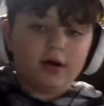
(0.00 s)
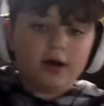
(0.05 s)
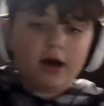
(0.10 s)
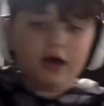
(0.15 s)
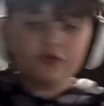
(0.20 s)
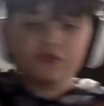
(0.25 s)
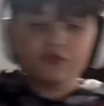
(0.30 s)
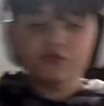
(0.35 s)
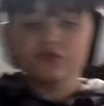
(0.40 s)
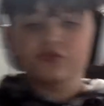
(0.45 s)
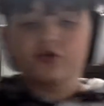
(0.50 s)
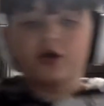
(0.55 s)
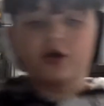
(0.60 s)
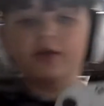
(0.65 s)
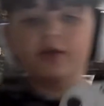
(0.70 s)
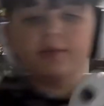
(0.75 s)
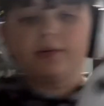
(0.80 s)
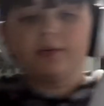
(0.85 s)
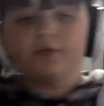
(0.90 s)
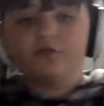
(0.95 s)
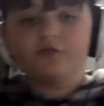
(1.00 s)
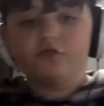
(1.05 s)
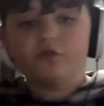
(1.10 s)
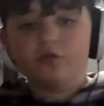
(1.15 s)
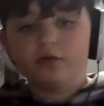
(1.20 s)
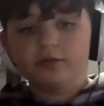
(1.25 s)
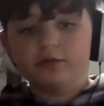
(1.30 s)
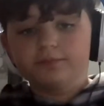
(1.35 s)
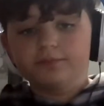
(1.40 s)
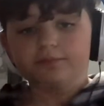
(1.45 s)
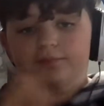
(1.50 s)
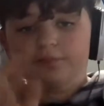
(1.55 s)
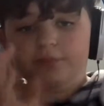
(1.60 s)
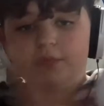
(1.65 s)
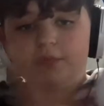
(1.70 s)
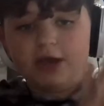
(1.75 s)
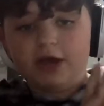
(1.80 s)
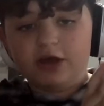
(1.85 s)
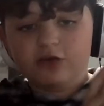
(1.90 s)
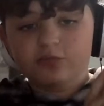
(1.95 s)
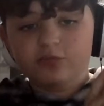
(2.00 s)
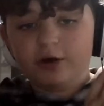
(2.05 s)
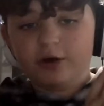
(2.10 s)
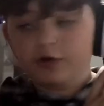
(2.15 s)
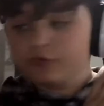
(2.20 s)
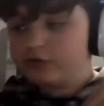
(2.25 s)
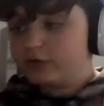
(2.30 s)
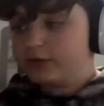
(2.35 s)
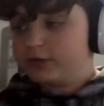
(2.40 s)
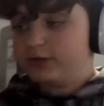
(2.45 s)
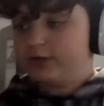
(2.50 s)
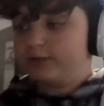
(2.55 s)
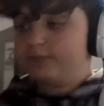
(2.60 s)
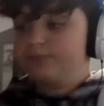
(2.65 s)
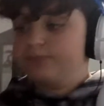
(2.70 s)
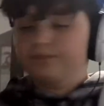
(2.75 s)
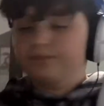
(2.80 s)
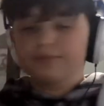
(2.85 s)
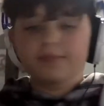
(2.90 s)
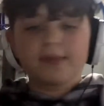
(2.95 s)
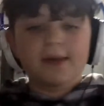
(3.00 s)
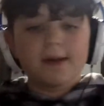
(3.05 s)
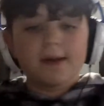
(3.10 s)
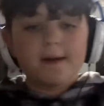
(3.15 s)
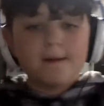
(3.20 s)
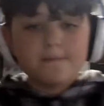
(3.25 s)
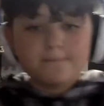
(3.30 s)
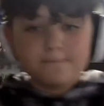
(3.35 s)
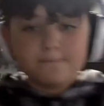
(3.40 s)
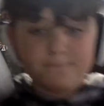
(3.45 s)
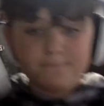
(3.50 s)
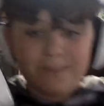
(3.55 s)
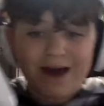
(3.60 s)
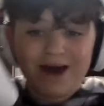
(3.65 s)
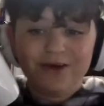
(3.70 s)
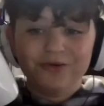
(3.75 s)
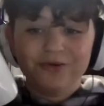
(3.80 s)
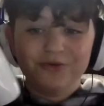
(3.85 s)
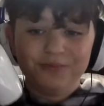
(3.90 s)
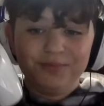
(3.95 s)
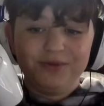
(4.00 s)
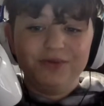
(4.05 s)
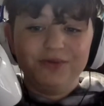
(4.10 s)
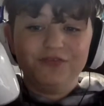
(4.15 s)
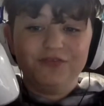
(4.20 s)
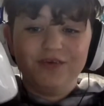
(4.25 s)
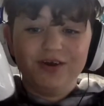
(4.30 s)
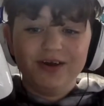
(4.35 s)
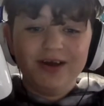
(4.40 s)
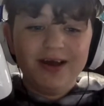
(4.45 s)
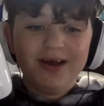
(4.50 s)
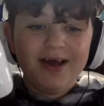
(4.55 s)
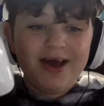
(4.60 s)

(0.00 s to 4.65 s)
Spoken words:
as I was talking about before, Xbox Elite, Battle Beaver.